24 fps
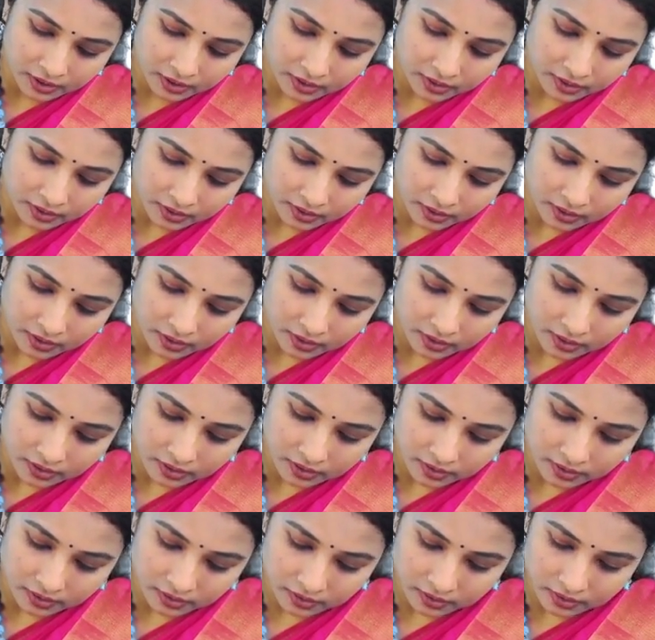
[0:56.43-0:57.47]

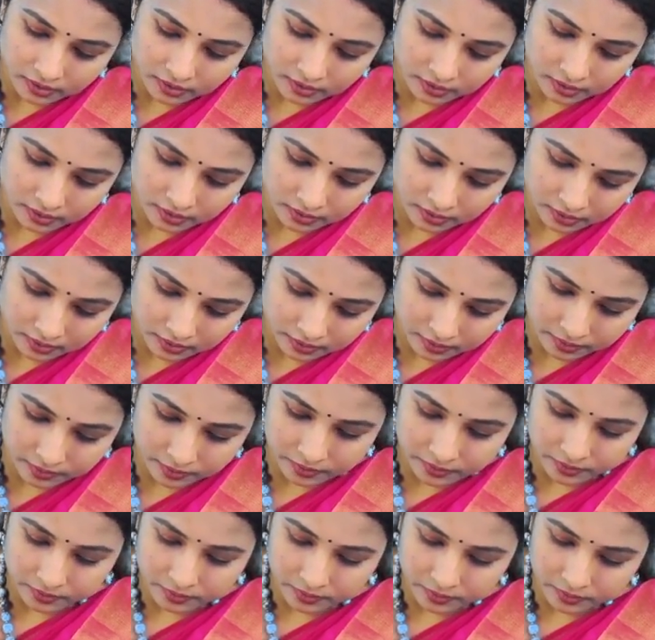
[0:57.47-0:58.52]

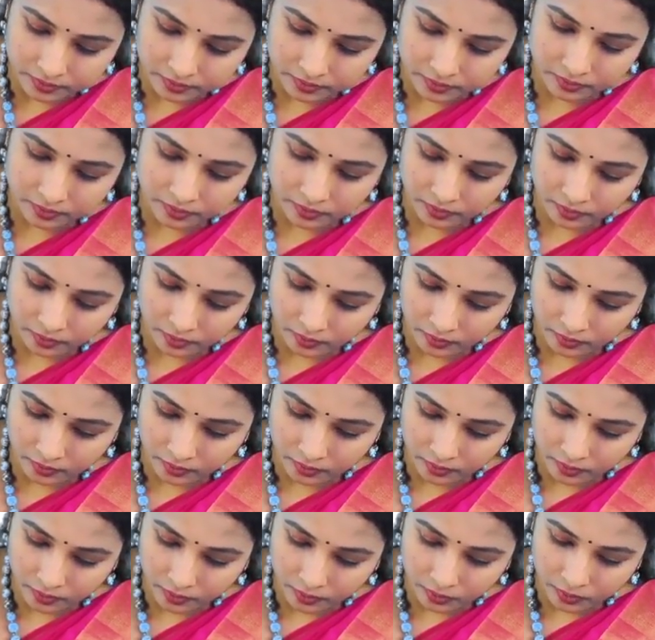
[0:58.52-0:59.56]

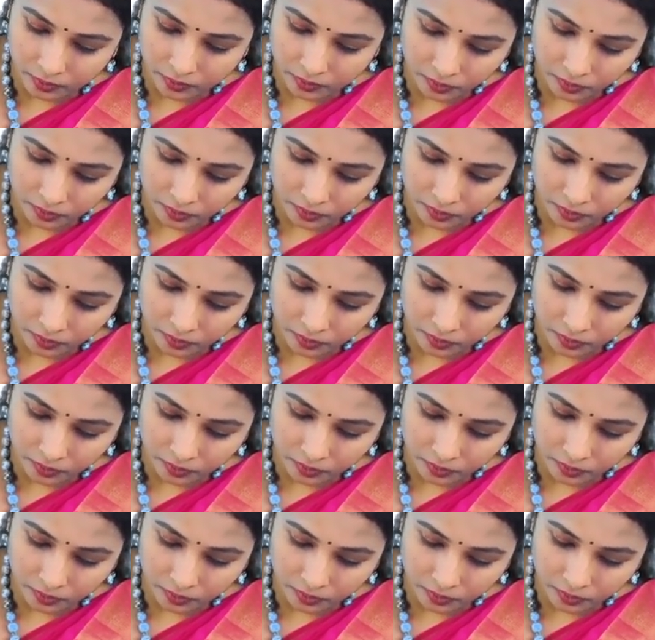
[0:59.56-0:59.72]
(no one is talking)